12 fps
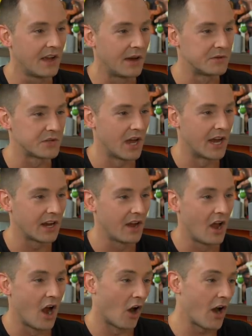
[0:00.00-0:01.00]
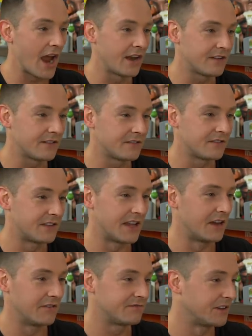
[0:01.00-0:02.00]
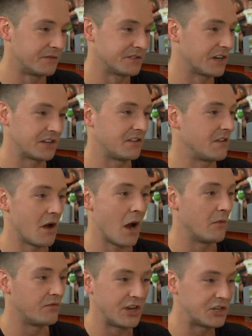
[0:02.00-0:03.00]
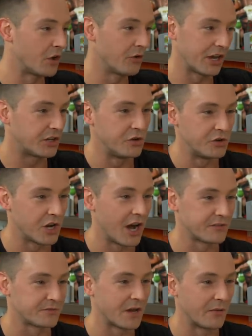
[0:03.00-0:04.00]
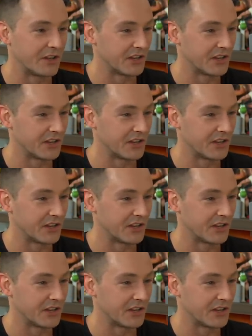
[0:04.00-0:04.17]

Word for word: it was like, all right, they it was like, Uh, they showed like two shots from someone.